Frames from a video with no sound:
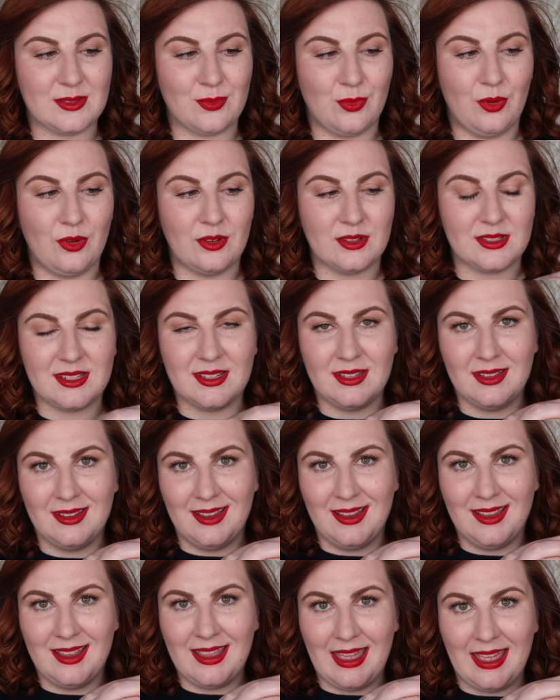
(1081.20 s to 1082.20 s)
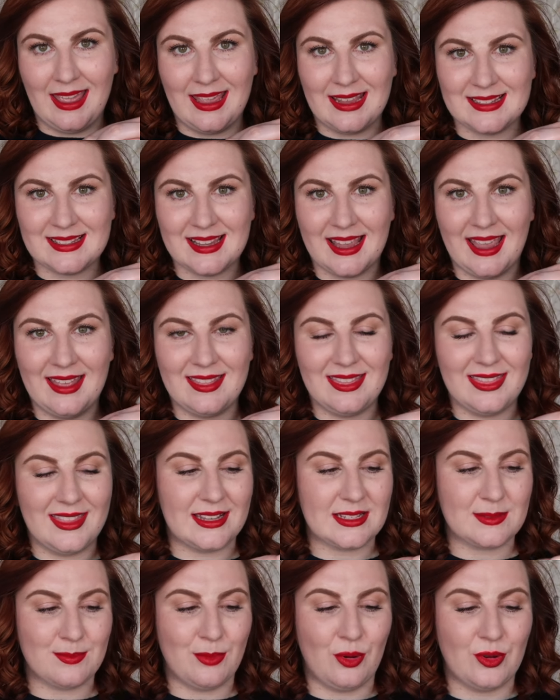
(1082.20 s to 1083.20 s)
is what is in
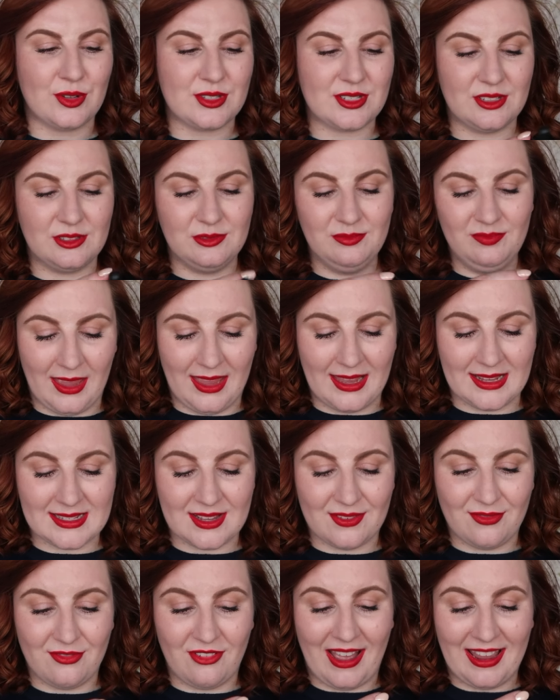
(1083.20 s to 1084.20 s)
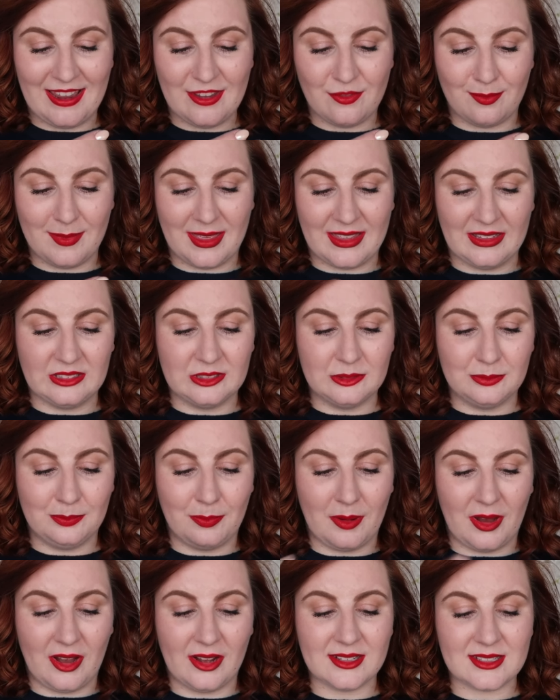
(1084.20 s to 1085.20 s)
this bottle. It's a 5ml,
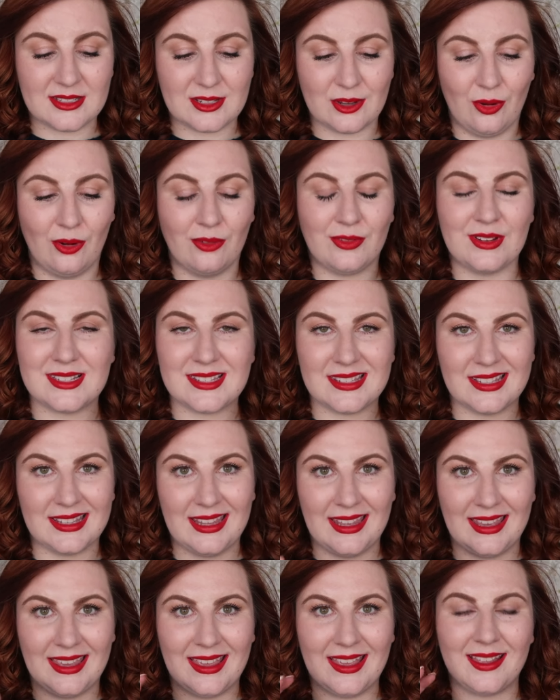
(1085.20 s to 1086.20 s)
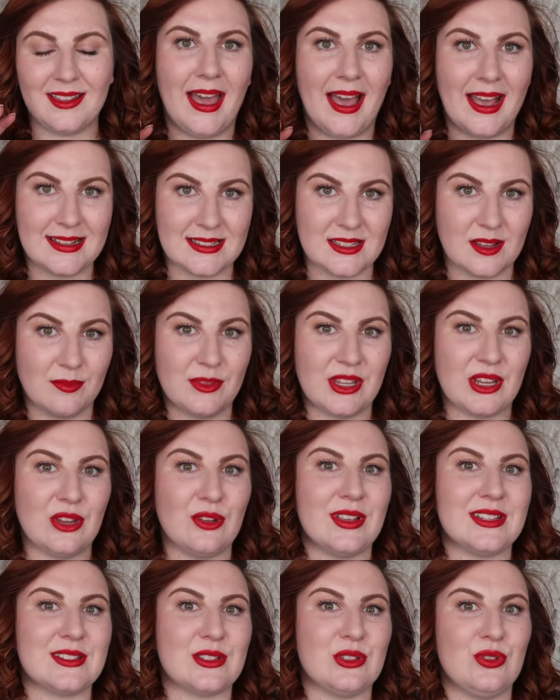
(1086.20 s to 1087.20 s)
but obviously as somebody
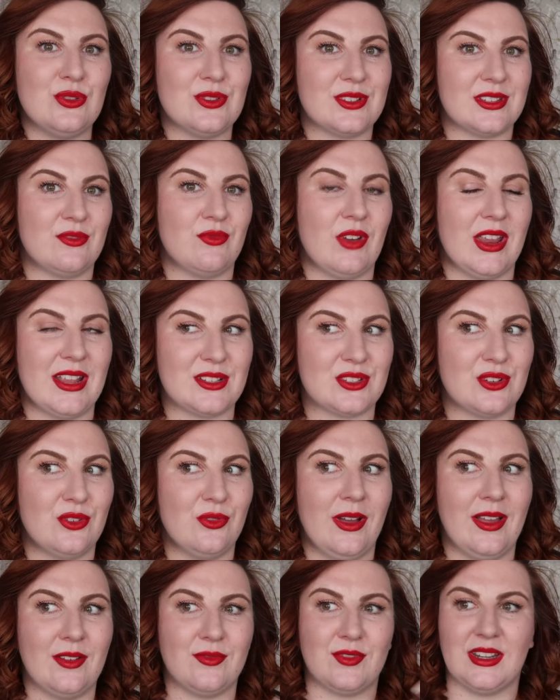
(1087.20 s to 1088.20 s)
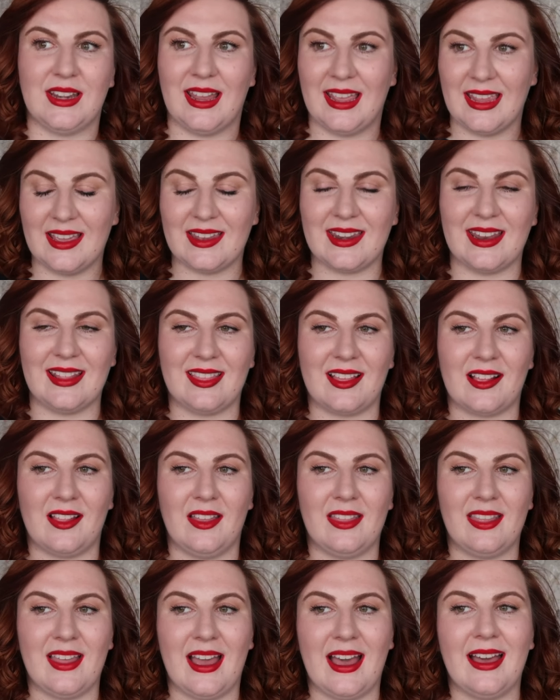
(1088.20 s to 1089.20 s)
who isn't using retinol every night or anything
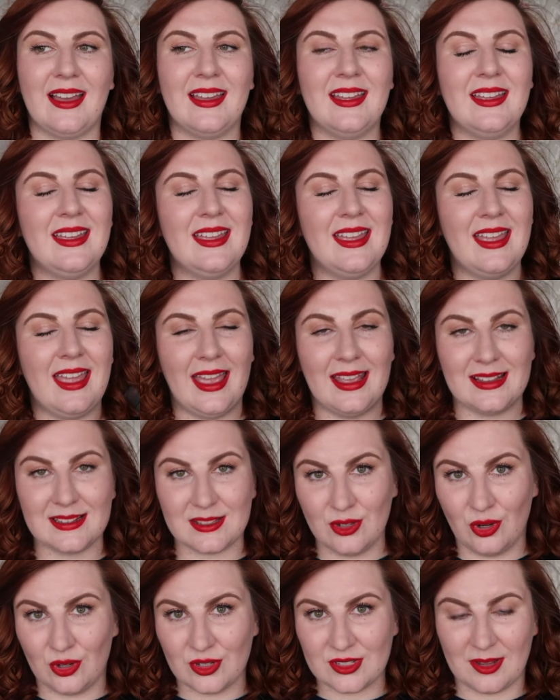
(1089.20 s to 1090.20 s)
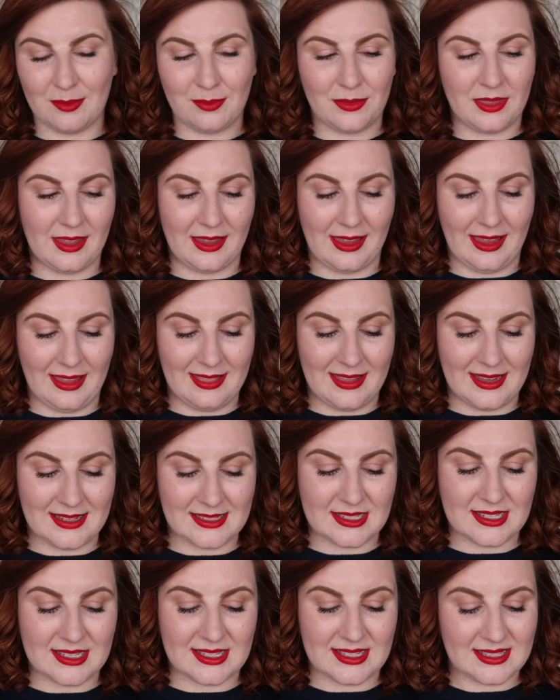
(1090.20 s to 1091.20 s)
like that, it's not something, and
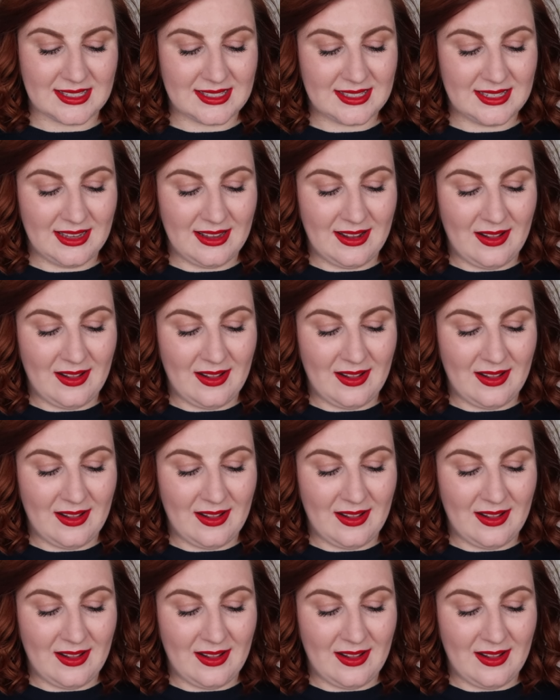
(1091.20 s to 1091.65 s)
this is